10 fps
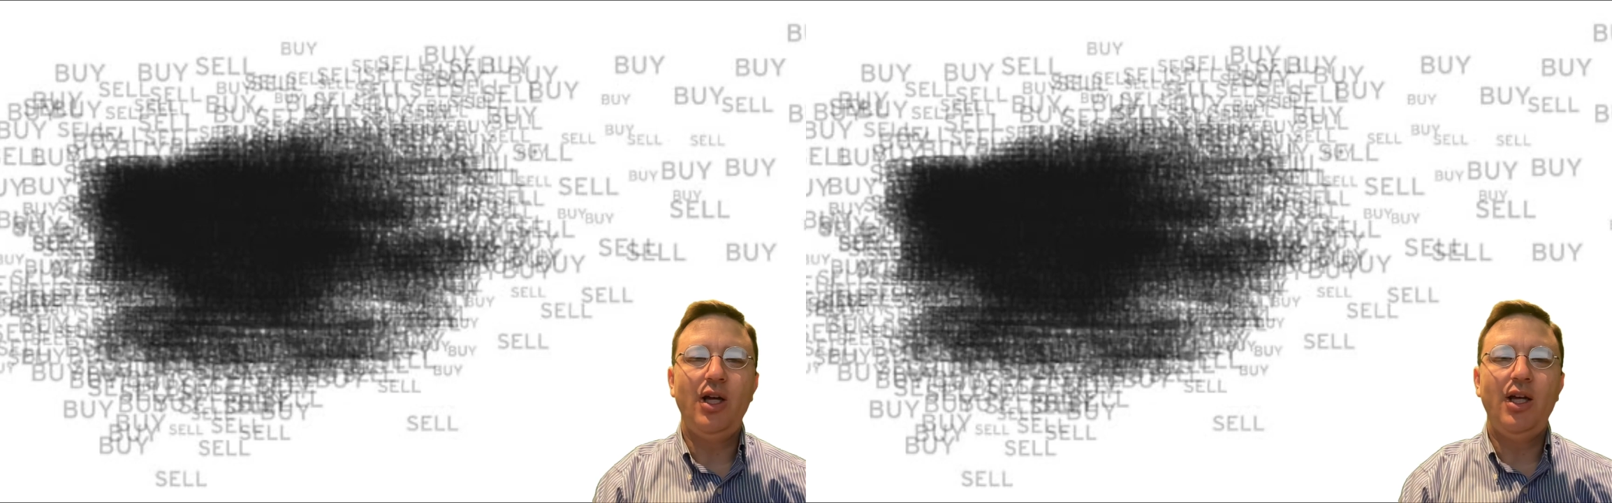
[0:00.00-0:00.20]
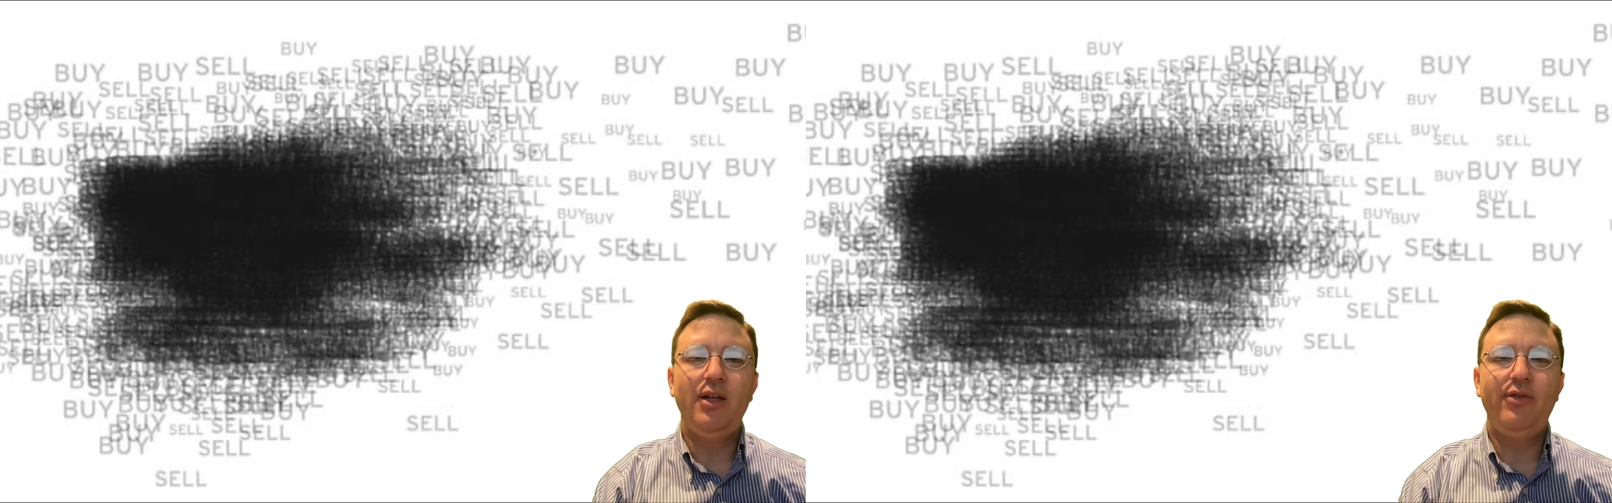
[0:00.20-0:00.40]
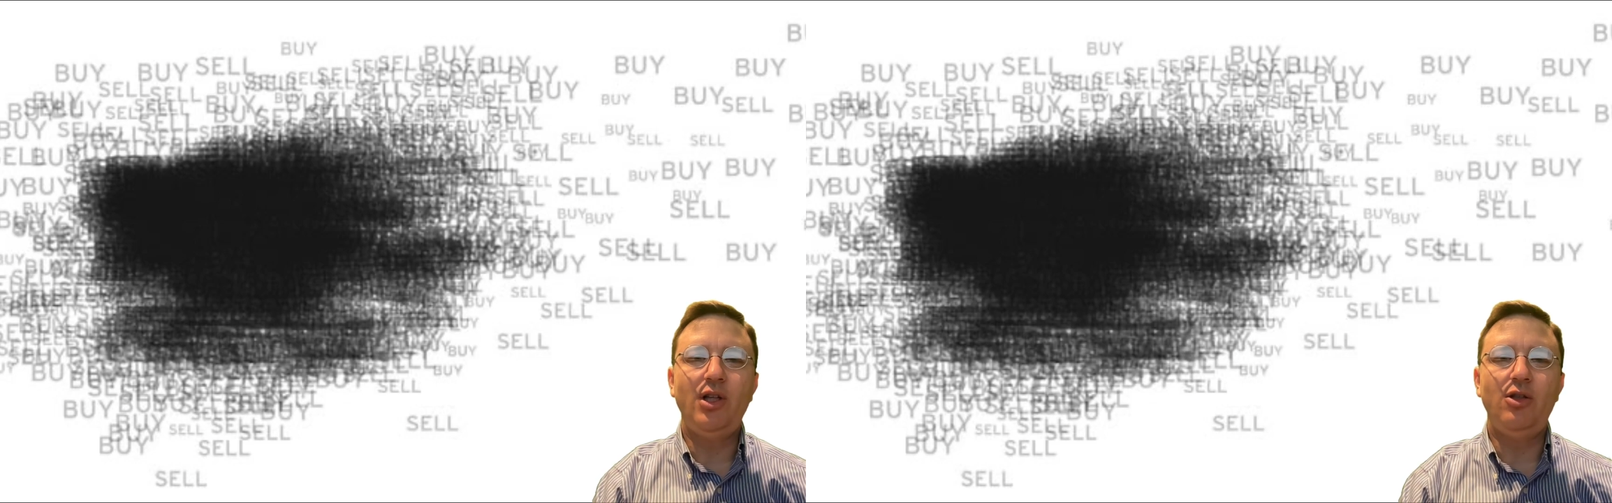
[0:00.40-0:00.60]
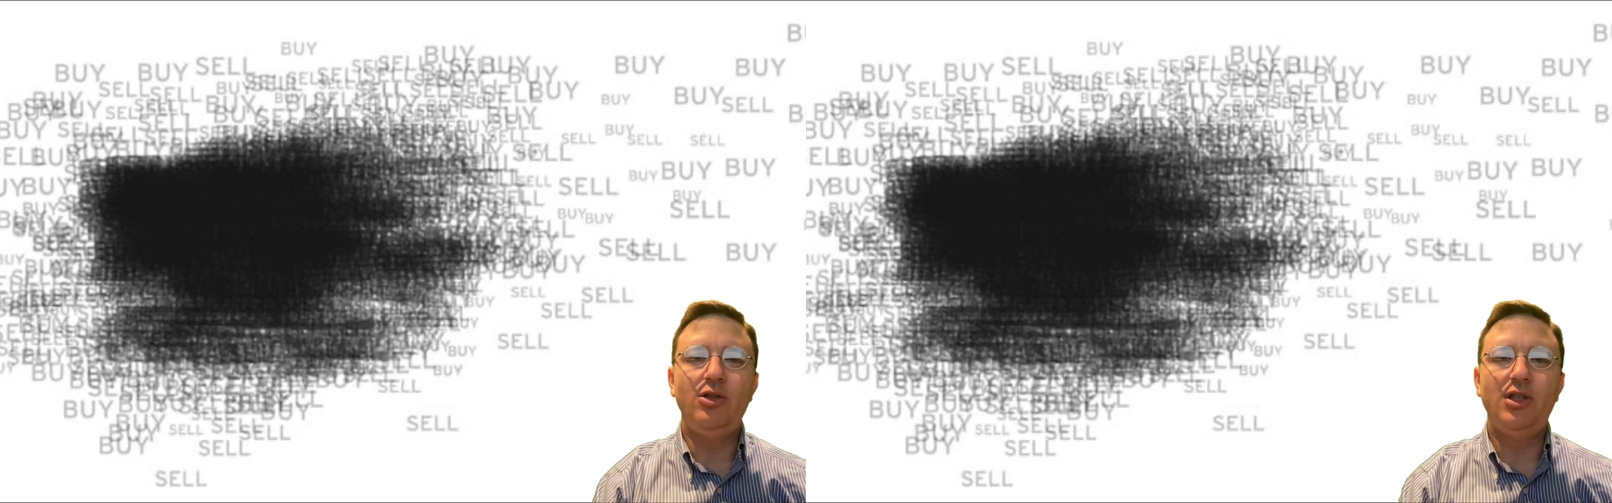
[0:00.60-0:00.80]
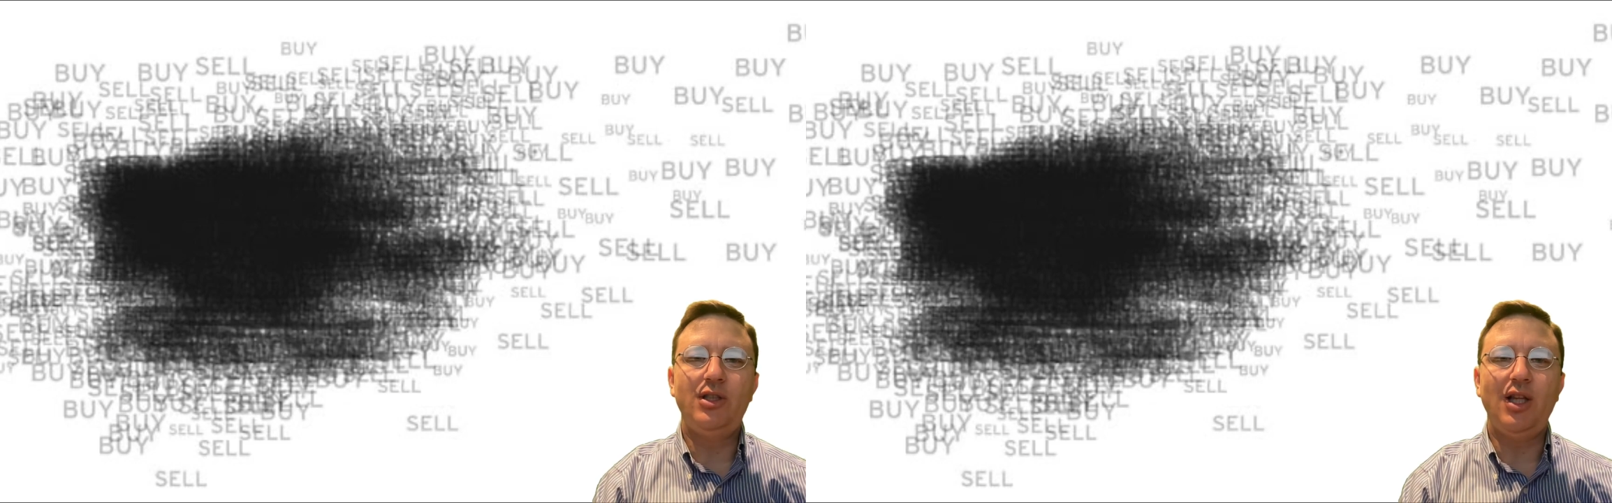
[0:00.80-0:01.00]
if it
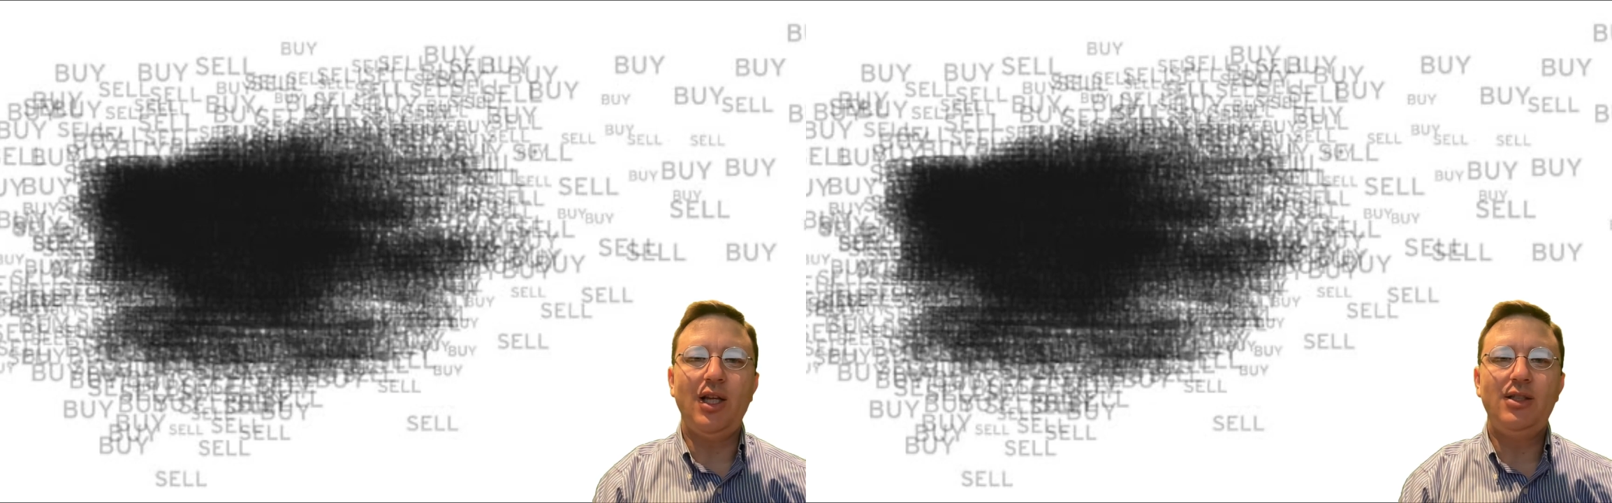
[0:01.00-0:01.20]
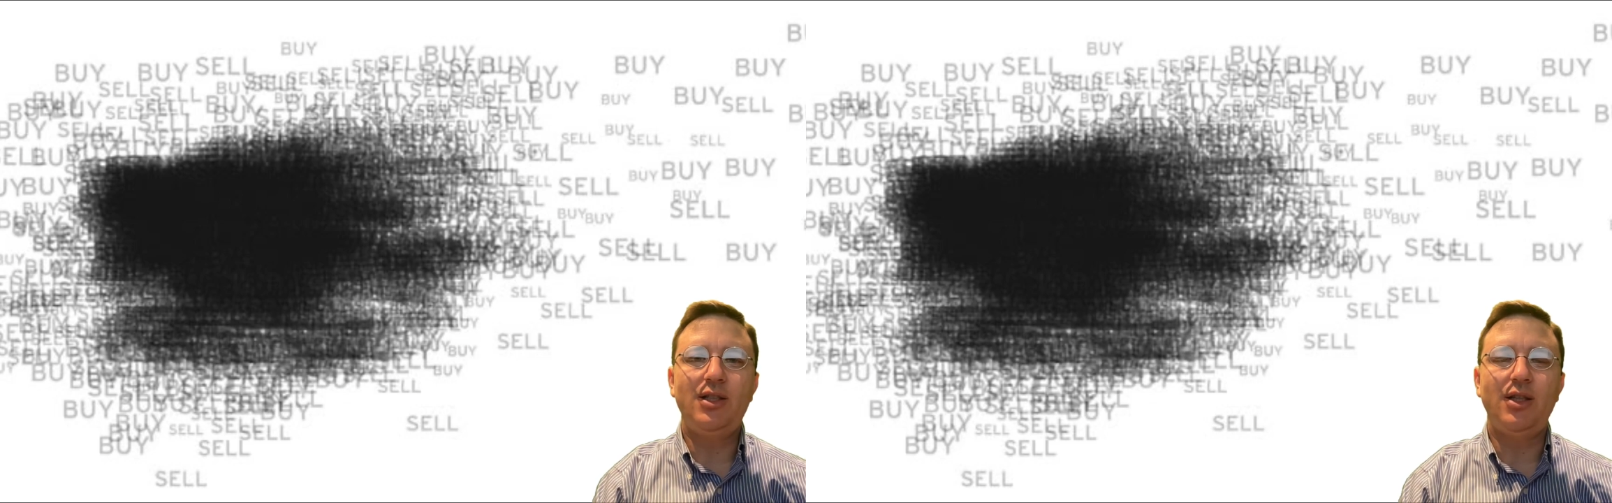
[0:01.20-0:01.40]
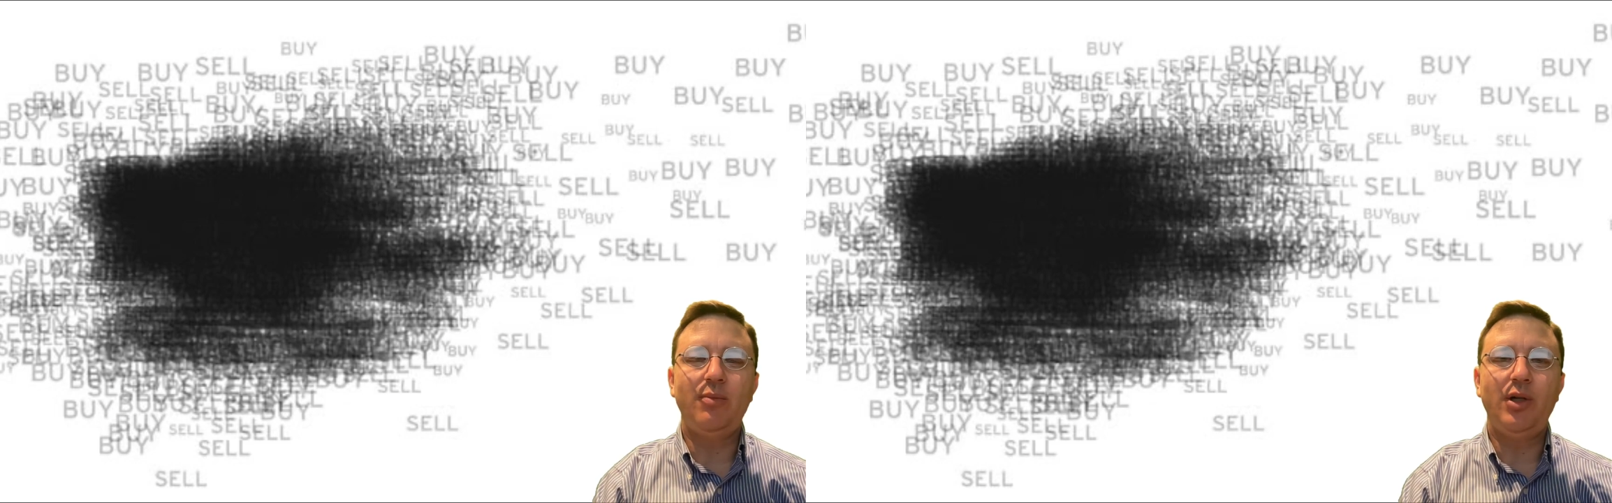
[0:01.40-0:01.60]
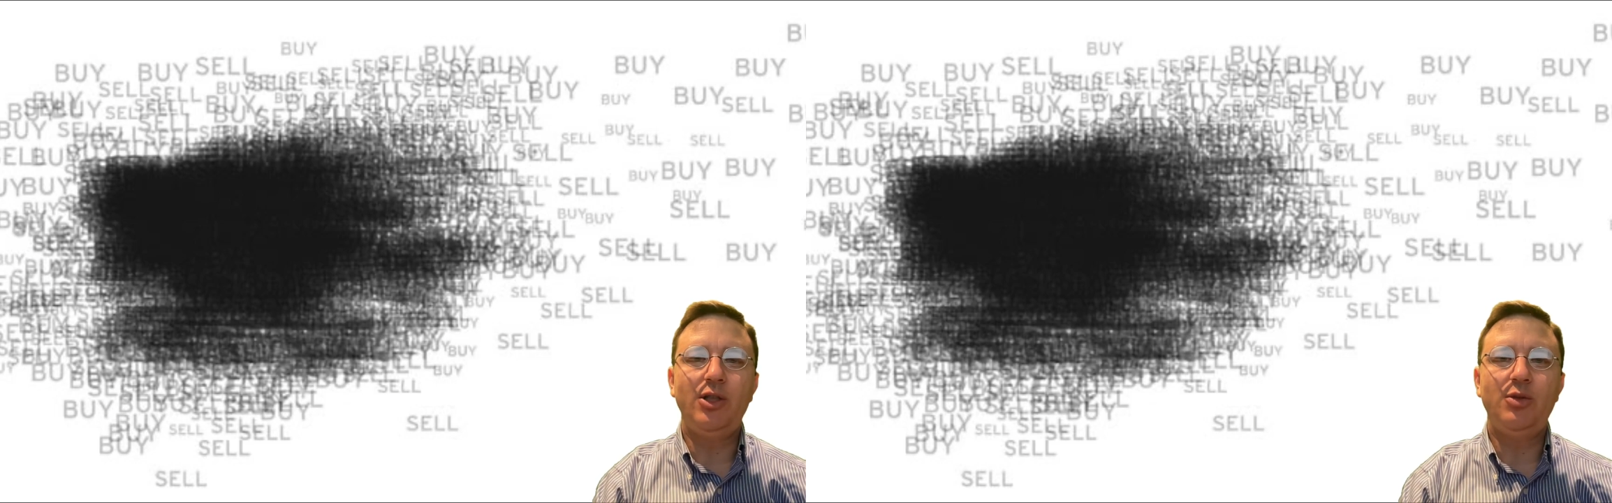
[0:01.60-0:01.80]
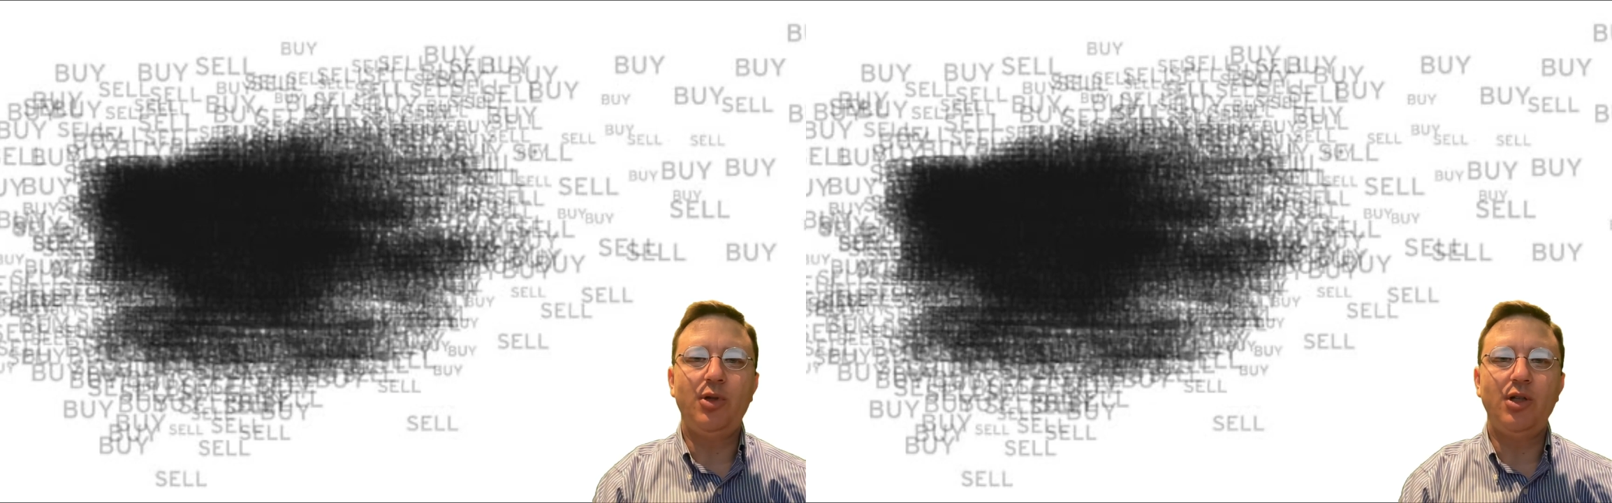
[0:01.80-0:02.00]
loses less than the
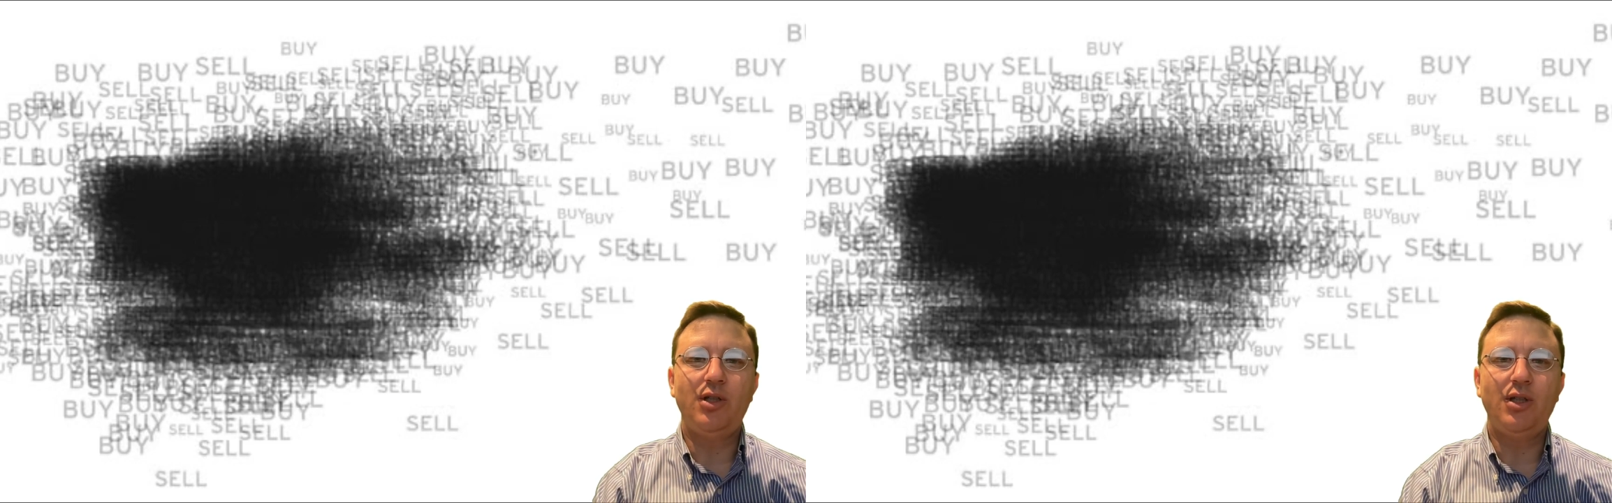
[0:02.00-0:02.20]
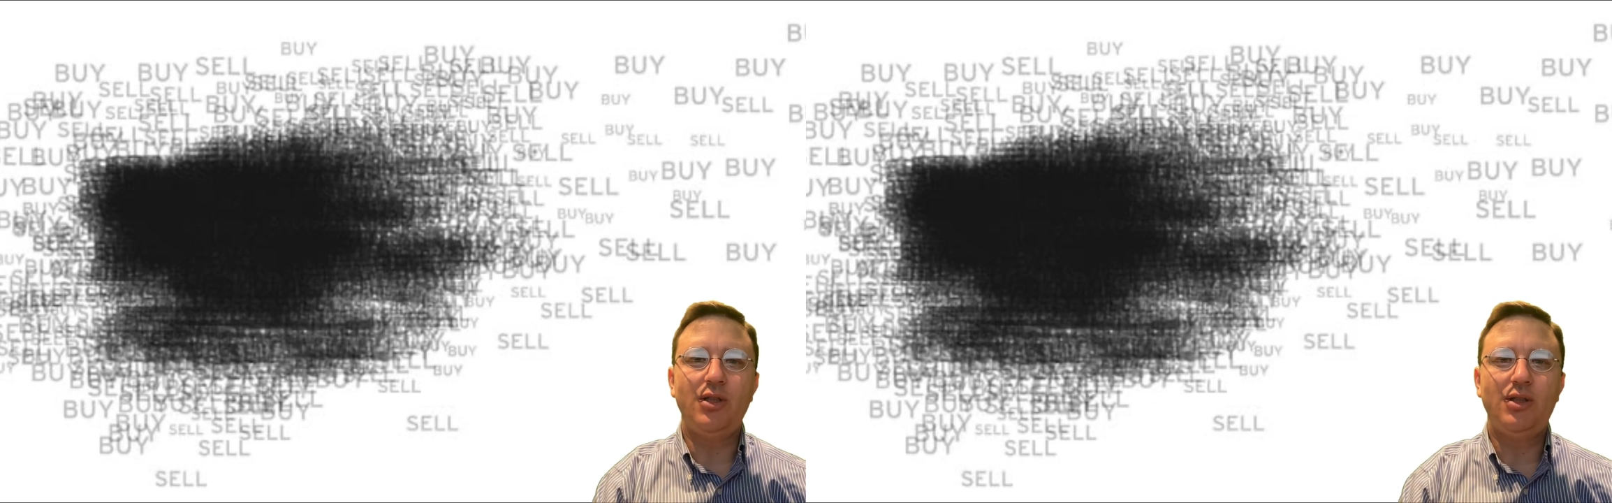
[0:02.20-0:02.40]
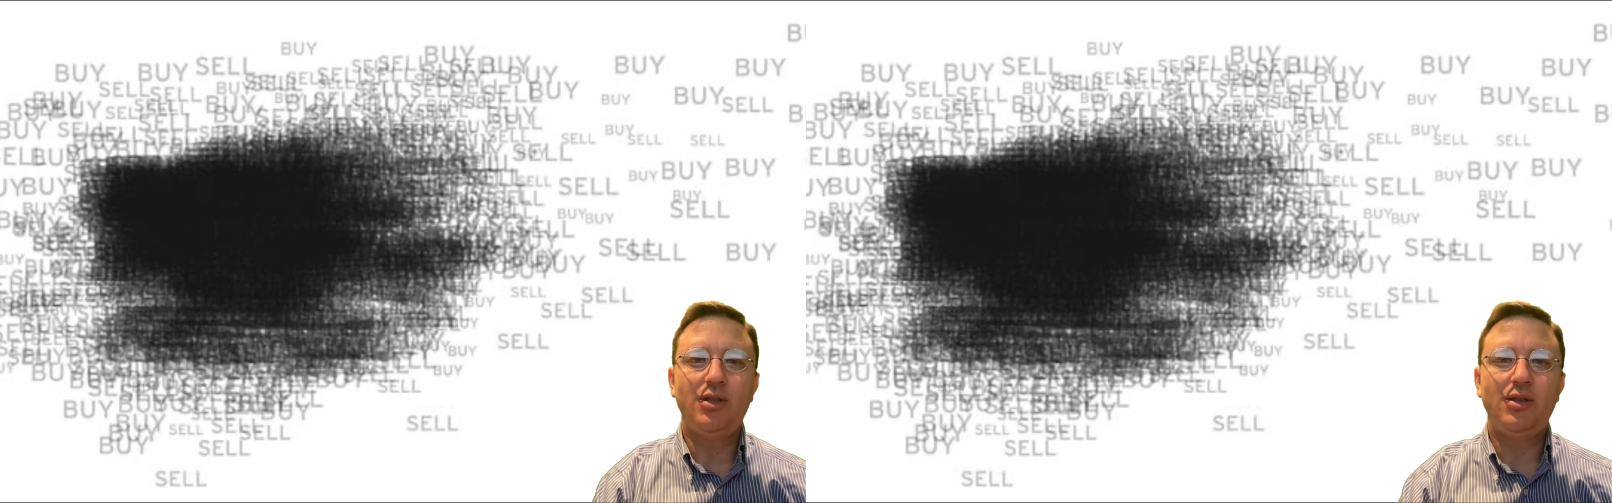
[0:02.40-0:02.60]
benchmark does.